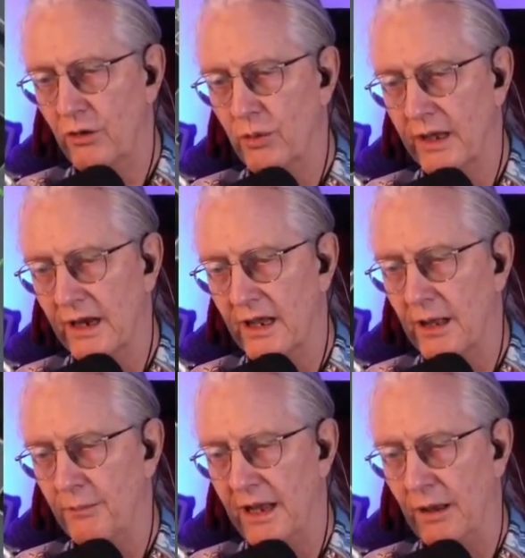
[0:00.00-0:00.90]
We're going to
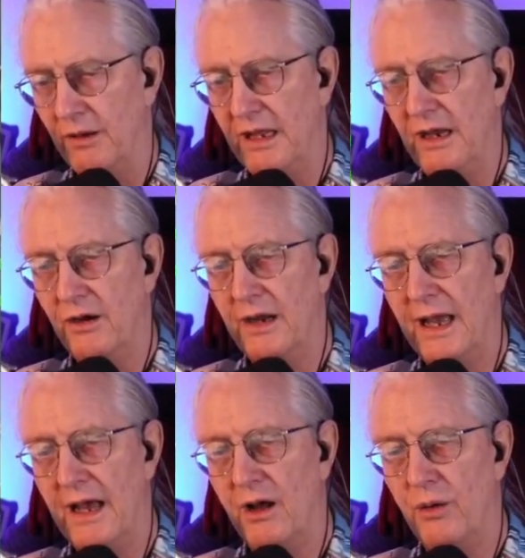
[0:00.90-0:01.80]
come down here
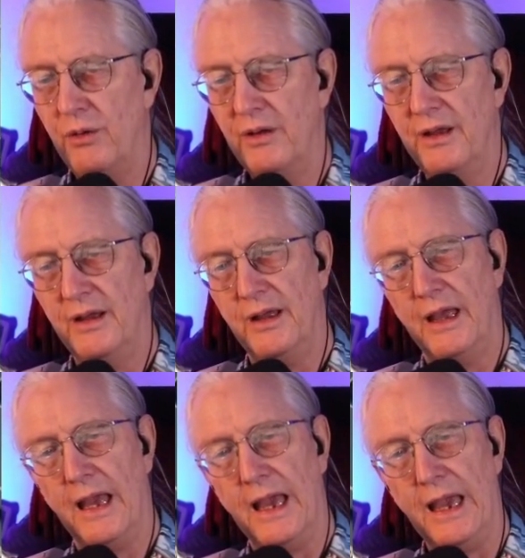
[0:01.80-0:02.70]
now,
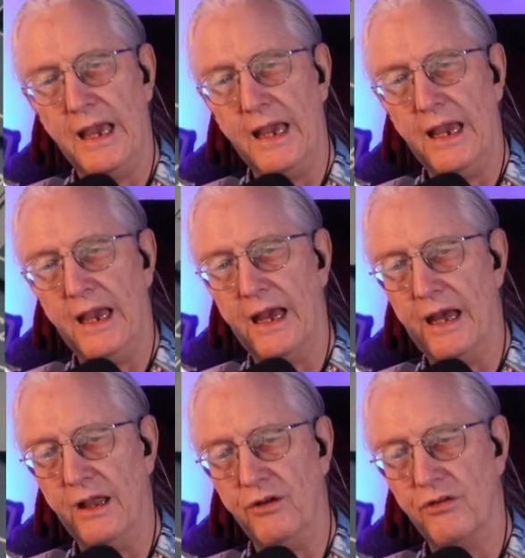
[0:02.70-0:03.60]

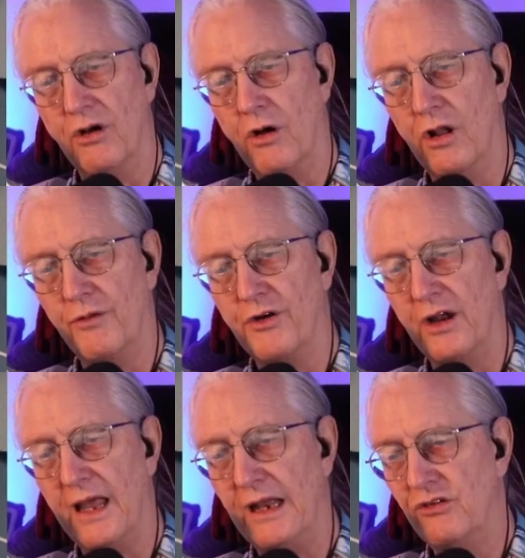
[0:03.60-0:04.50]
and all of our
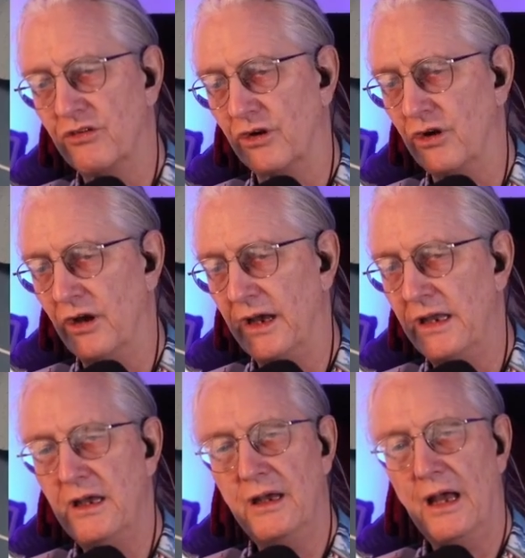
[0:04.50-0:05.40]
lights are
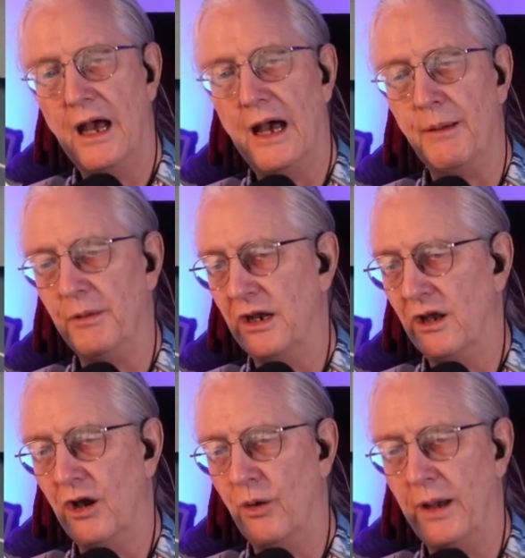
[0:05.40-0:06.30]
good. I'm going to
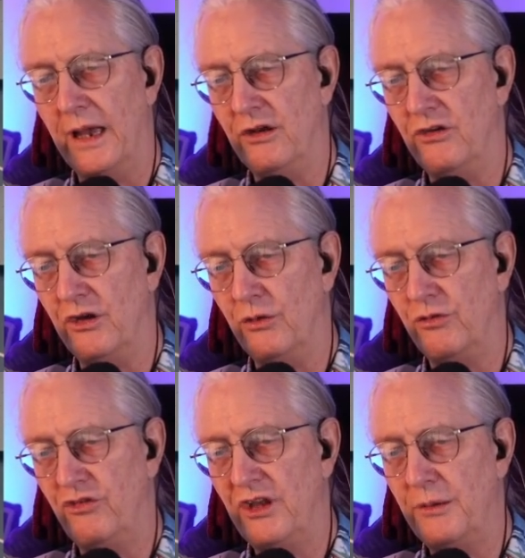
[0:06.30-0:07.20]
go and do
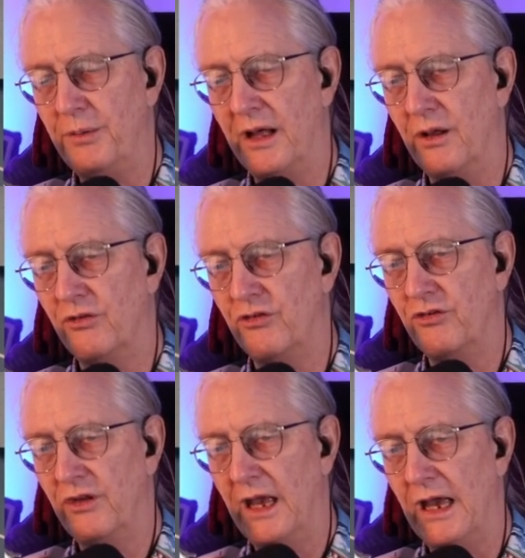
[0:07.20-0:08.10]
seat
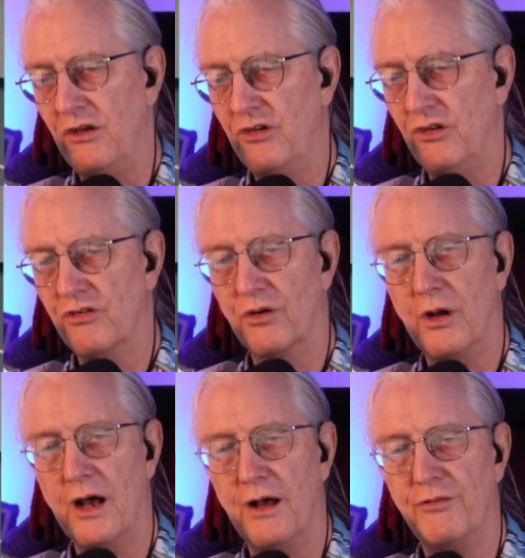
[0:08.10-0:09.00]
belts. Engines are
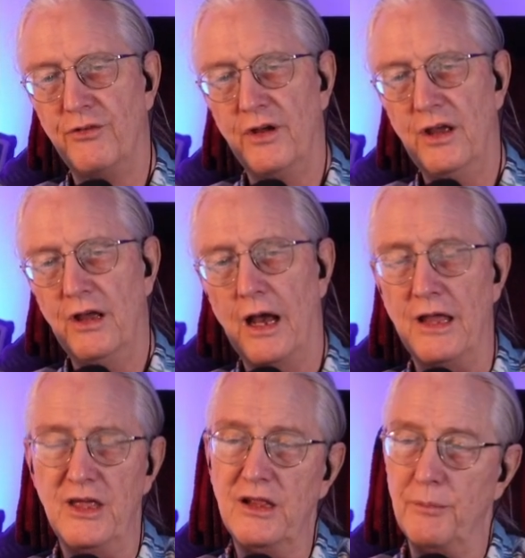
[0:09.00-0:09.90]
off. I
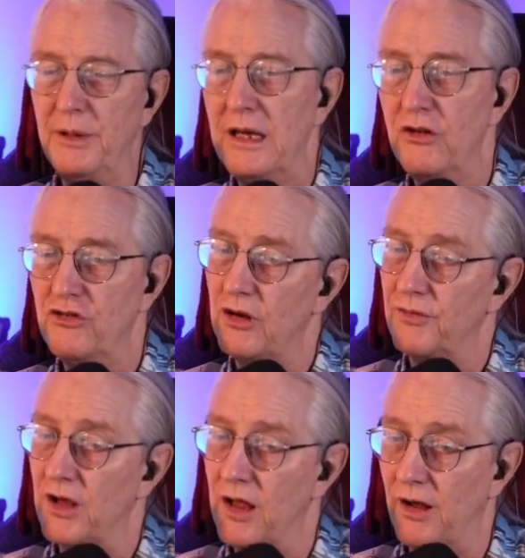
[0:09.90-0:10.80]
think the beacon should
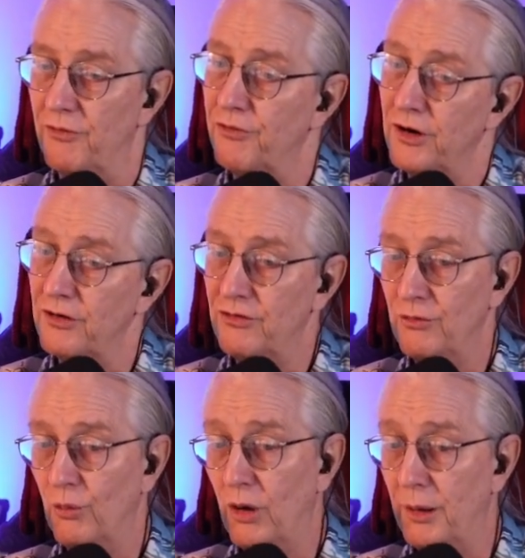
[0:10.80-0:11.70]
have gone off first.
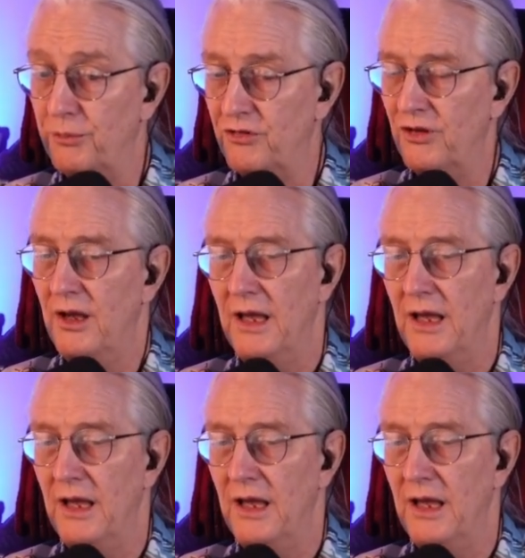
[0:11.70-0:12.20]
Whoops.